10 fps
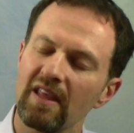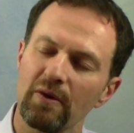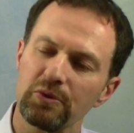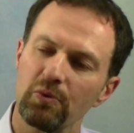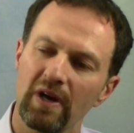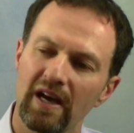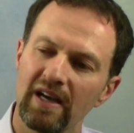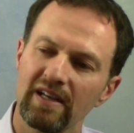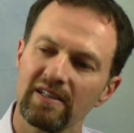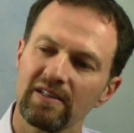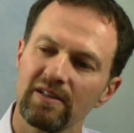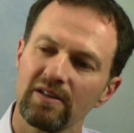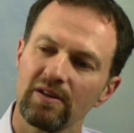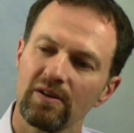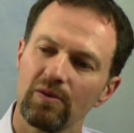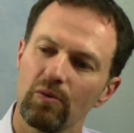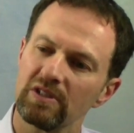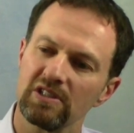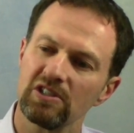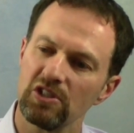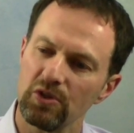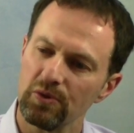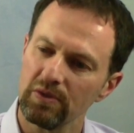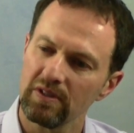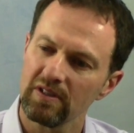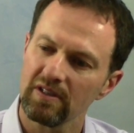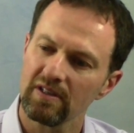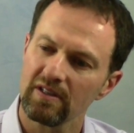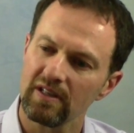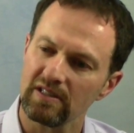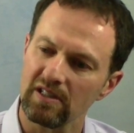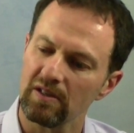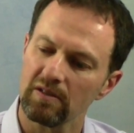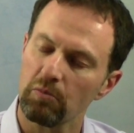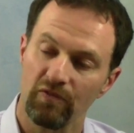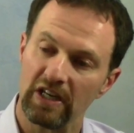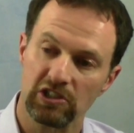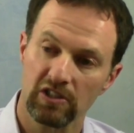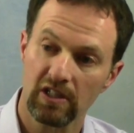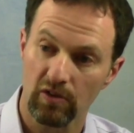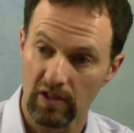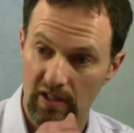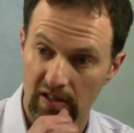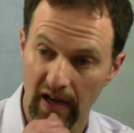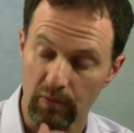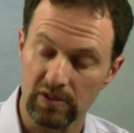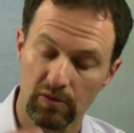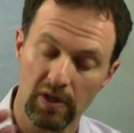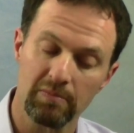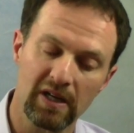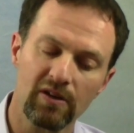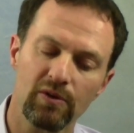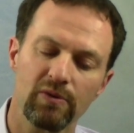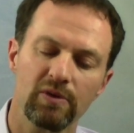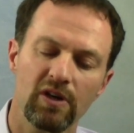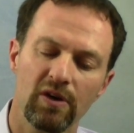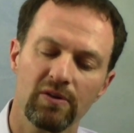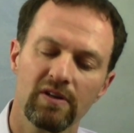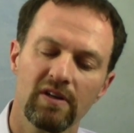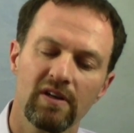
that was what I wanted to do as a professionally, or that was the way my career would go.